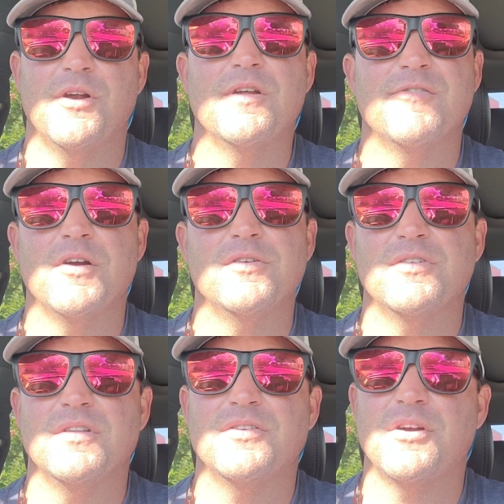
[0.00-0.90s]

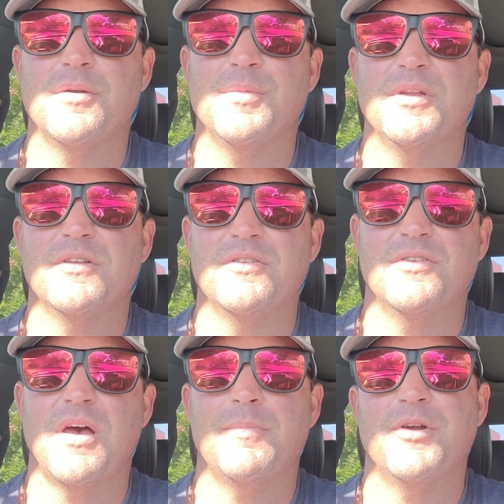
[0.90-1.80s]
31st in the tournament because
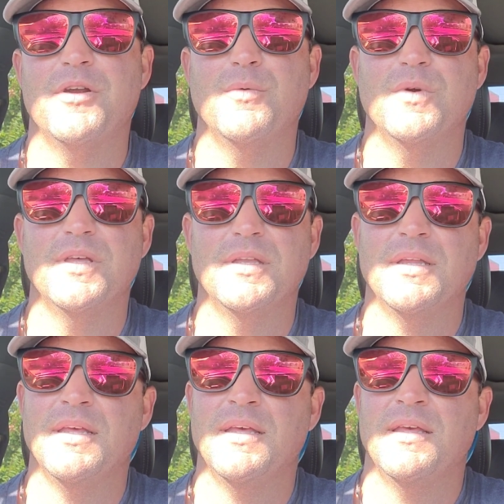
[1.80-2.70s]
the top 30 went
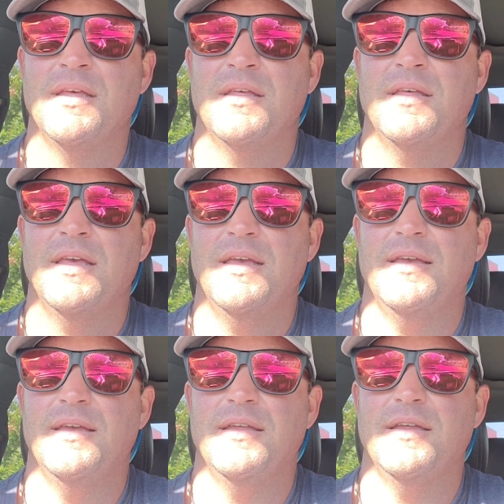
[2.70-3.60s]

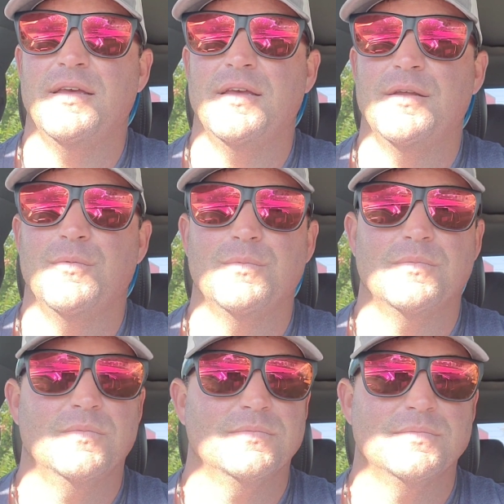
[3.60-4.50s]
and
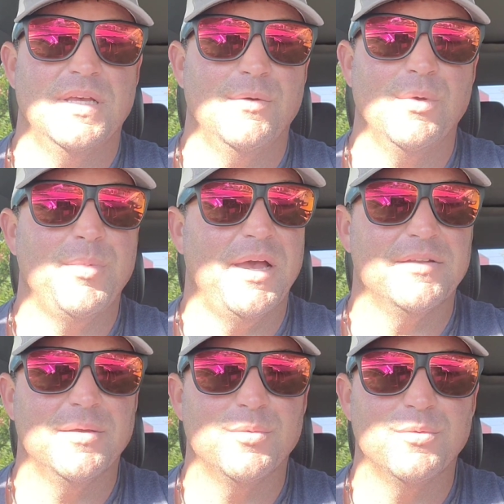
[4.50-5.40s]
man, we
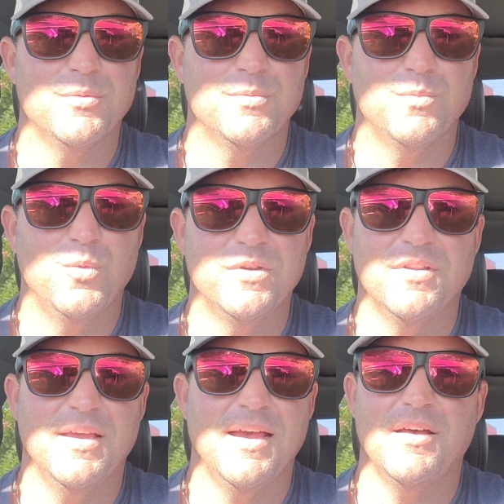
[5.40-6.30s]
packed up and went to
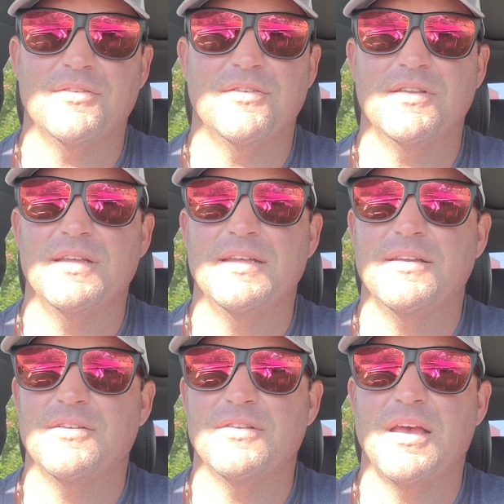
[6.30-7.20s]
the house
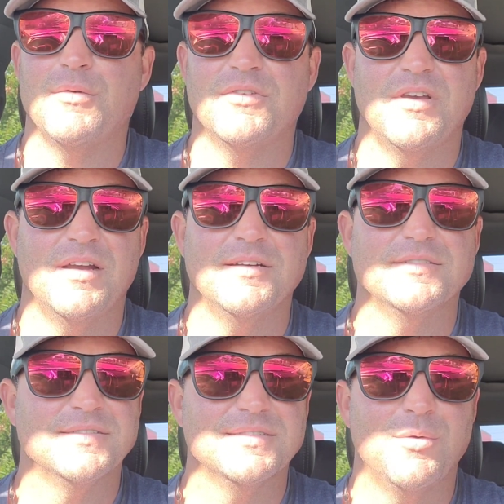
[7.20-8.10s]
because I was
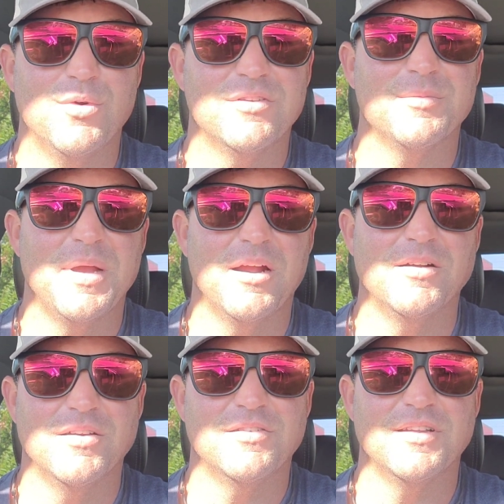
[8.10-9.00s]
tired. I wanted some air
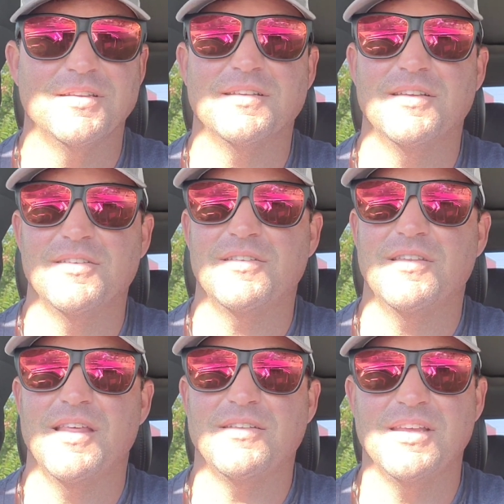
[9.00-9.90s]
conditioning because
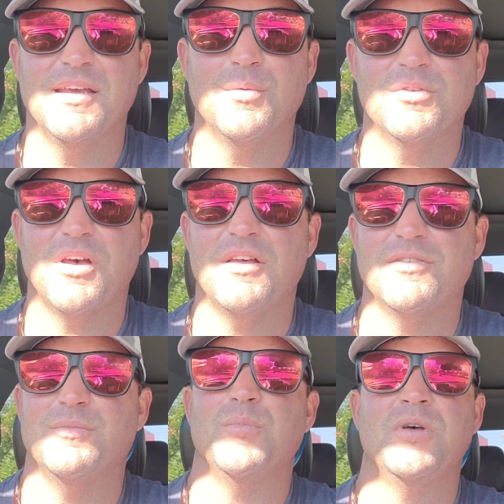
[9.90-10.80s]
that tent was
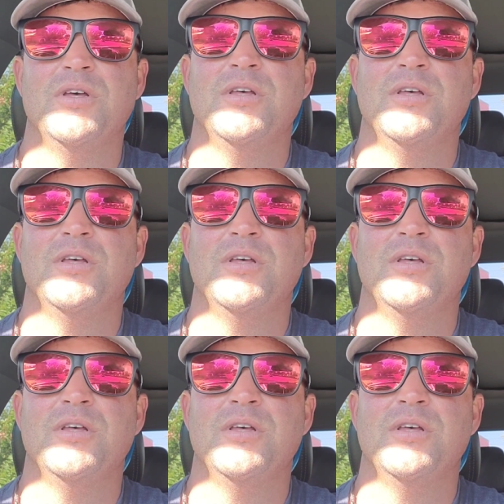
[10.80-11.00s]
awesome,